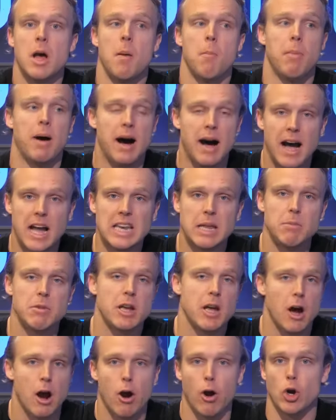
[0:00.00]
Behind him, you
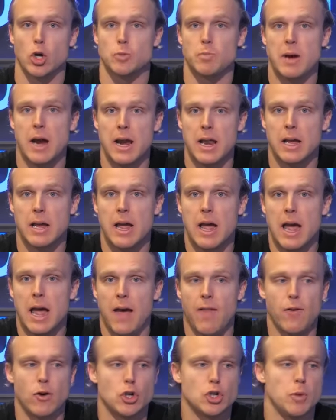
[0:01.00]
got Arch Manning, and
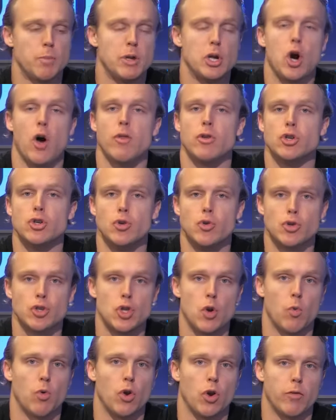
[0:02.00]
there should be all the juice in the
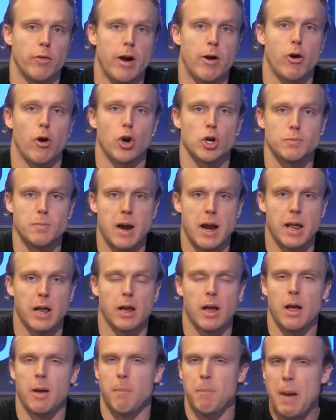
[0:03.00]
world around Arch Manning.
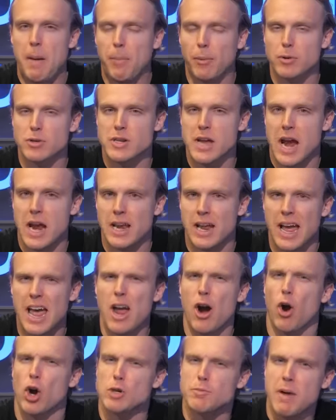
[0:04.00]
And people are saying, like, hey,
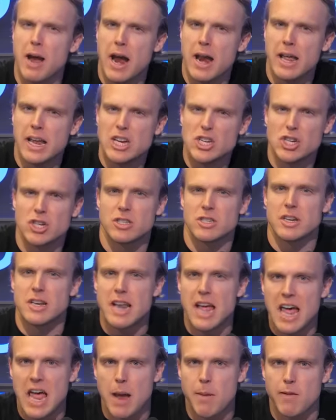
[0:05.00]
Arch Manning, he's just a
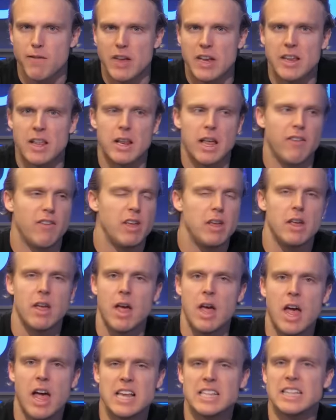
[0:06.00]
name. If
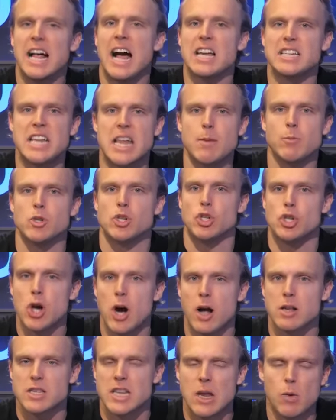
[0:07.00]
his last name was
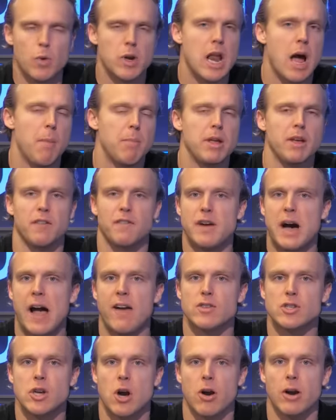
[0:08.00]
Johnson, he would not be a
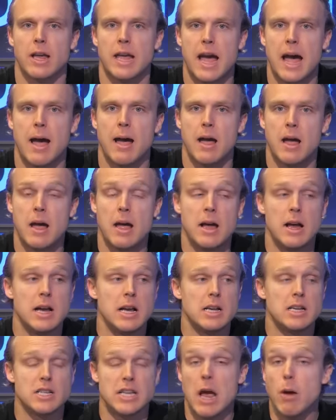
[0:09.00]
five-star cat.
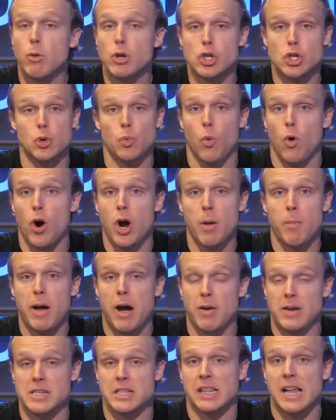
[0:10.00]
Say what you want about
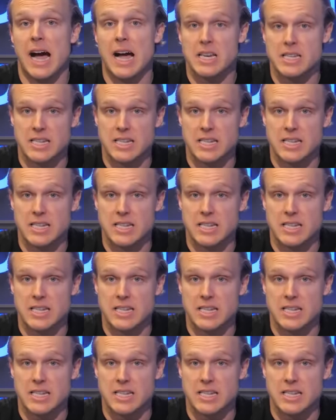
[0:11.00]
his last